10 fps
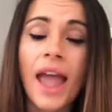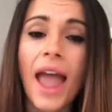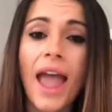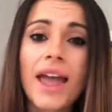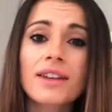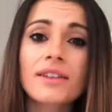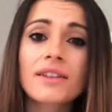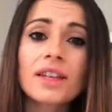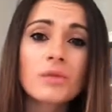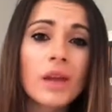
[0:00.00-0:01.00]
And
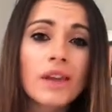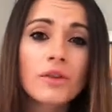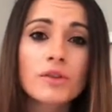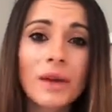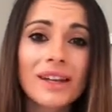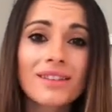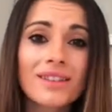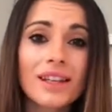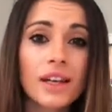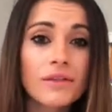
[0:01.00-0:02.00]
these behaviors might
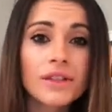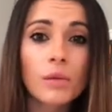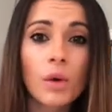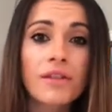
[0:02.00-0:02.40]
give someone